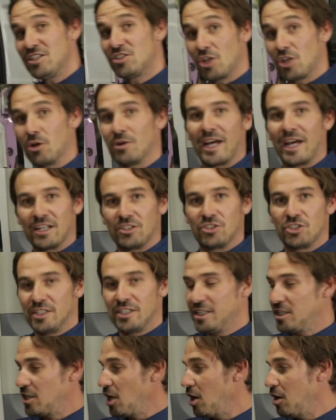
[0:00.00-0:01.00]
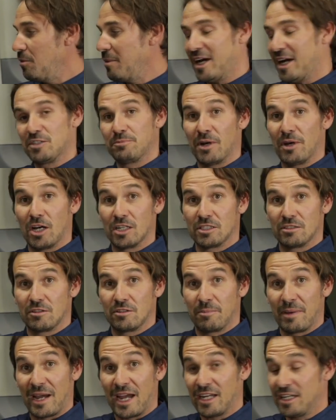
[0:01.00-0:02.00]
don't actually come as part of the
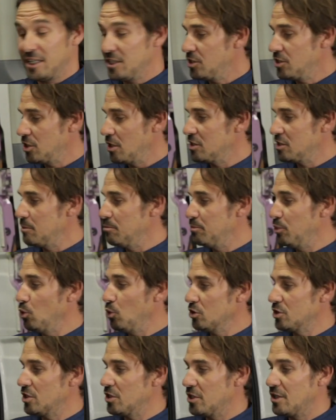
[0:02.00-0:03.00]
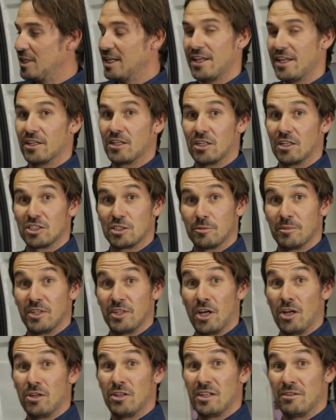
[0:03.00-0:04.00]
package, so it's important that you let the customer
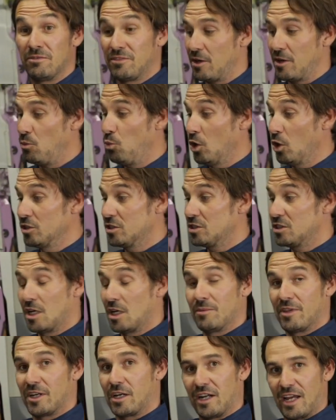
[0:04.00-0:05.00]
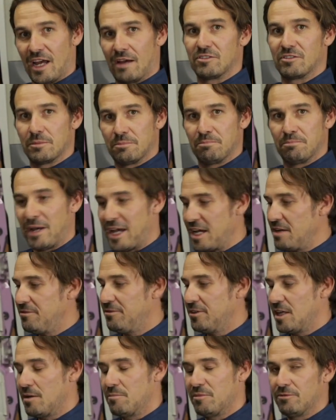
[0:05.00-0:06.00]
know that if they want some, they're going to have to pay for
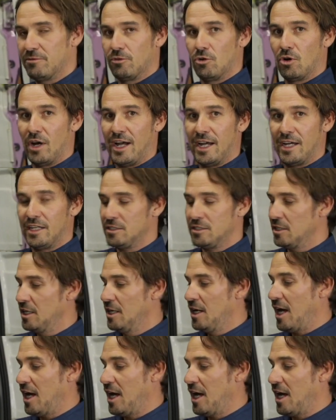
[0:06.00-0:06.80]
them beforehand,